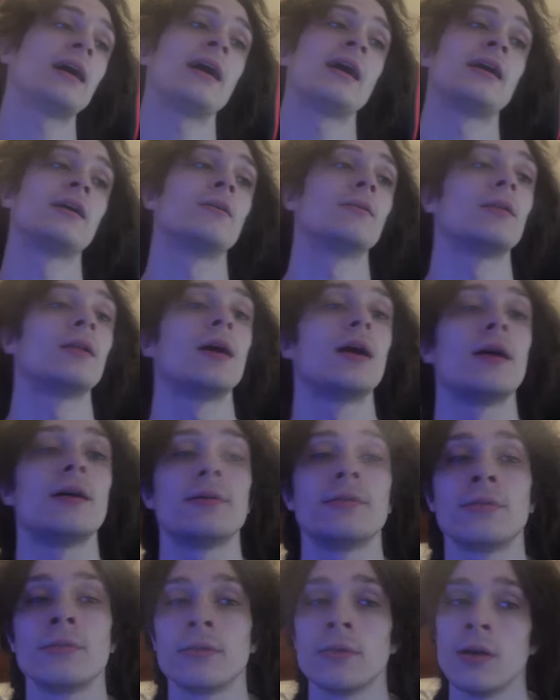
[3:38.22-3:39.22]
I ain't gonna lie.
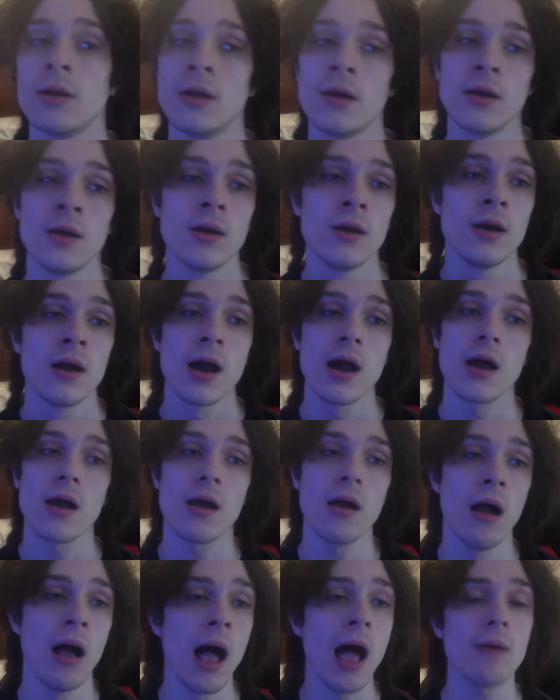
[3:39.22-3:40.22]

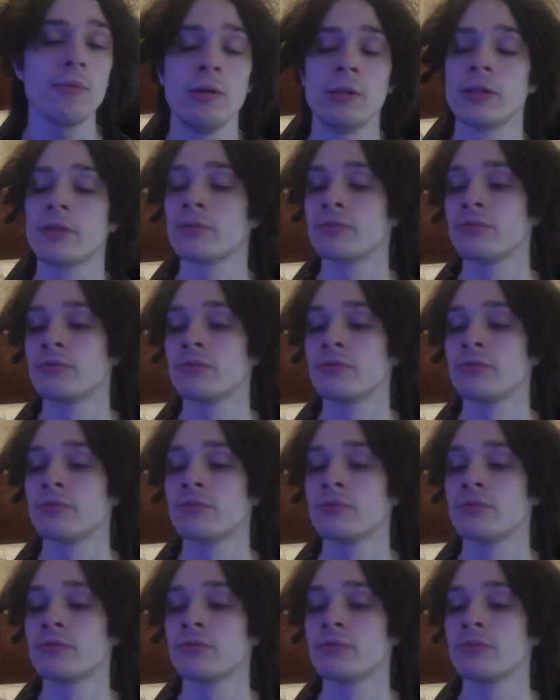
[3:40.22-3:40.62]
I was